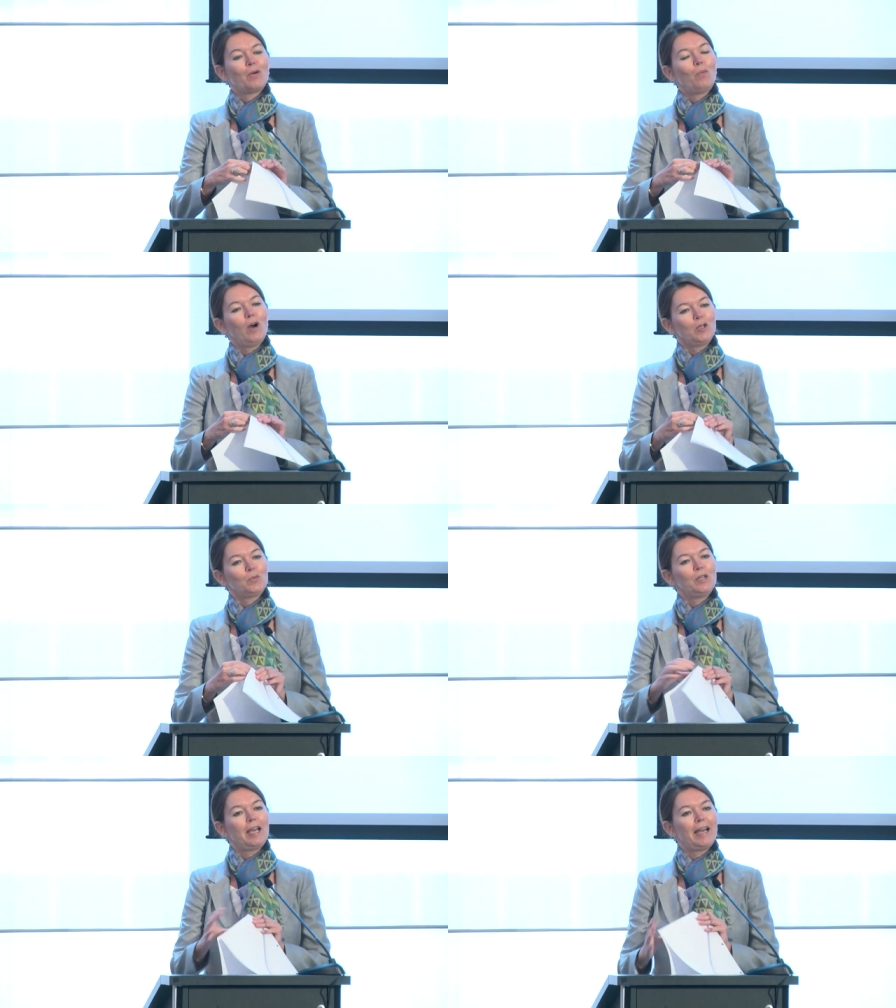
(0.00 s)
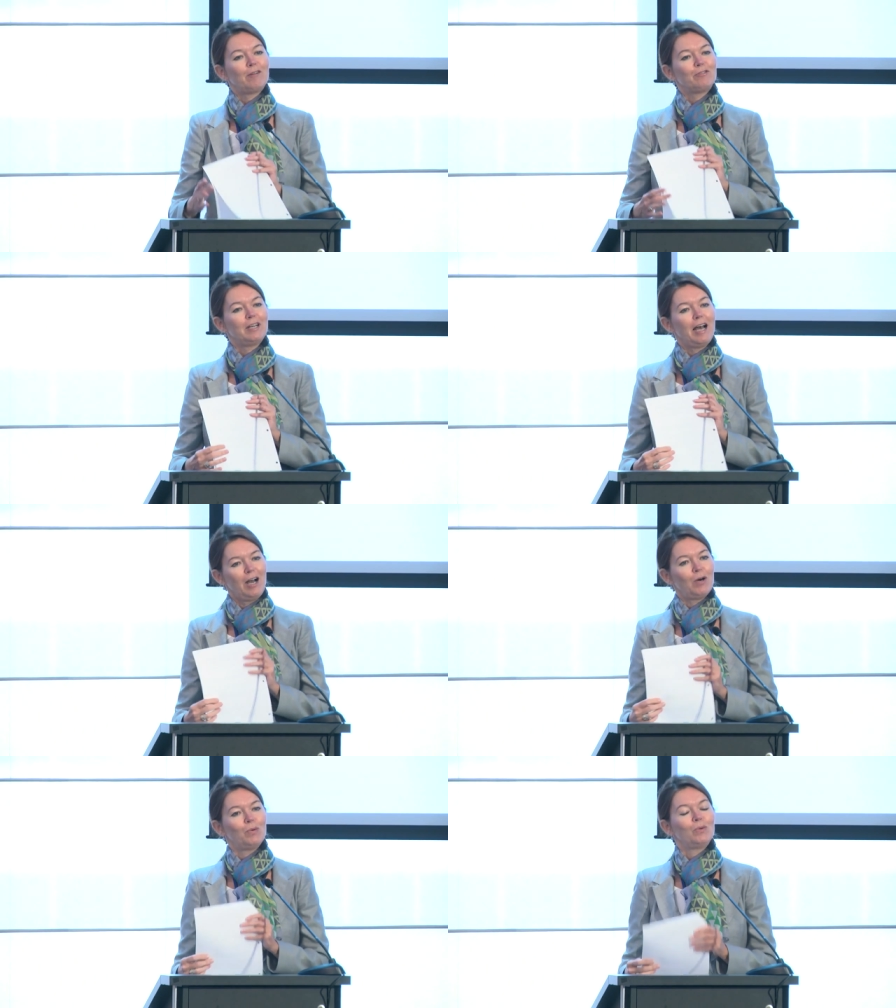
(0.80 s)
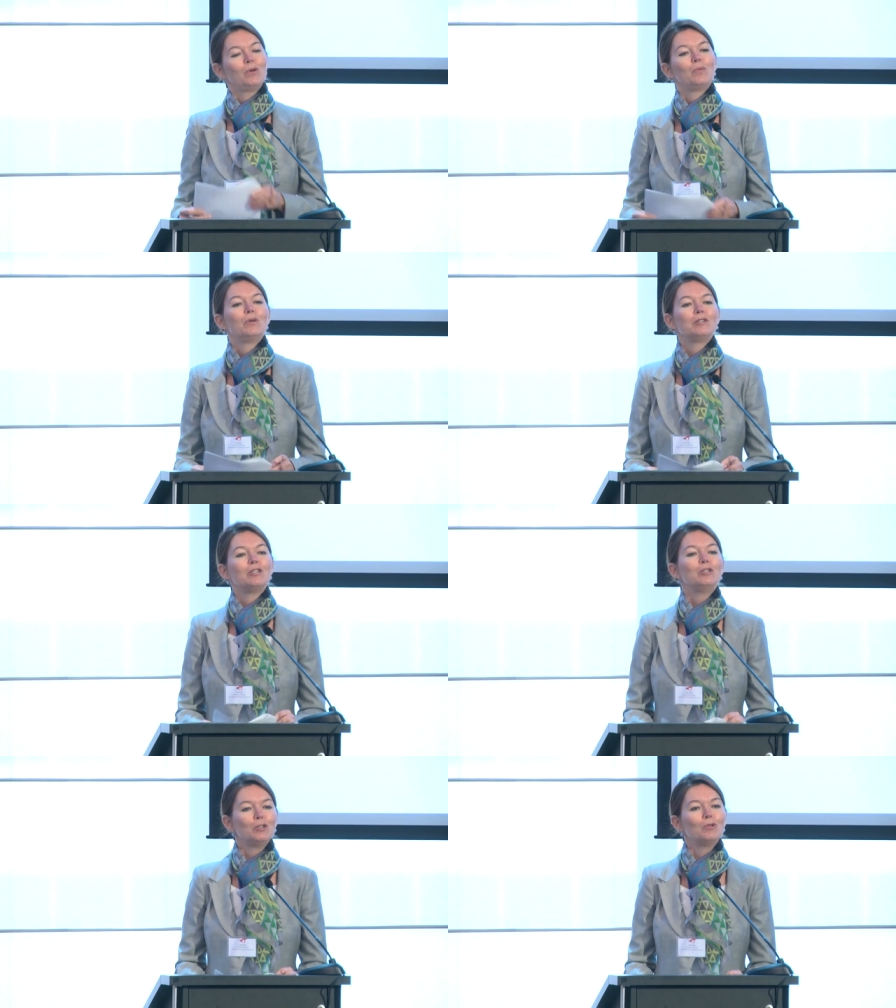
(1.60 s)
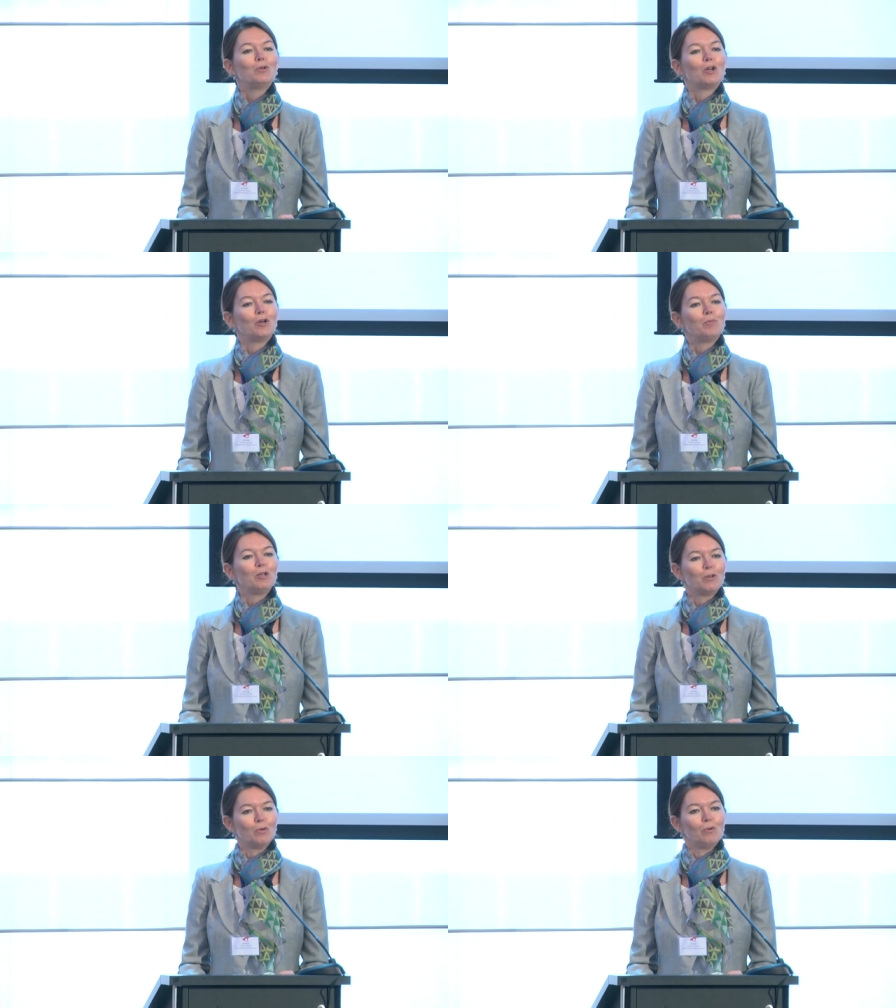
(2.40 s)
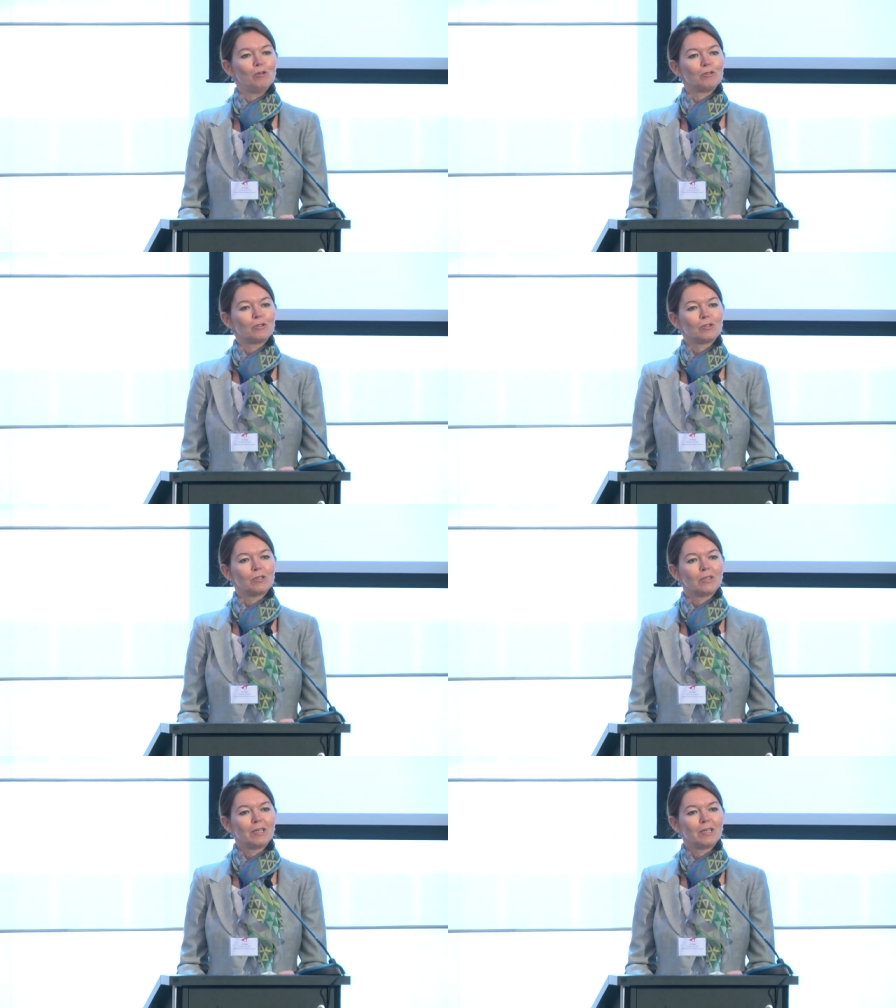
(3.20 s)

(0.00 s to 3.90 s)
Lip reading: what we have now with the new global goals.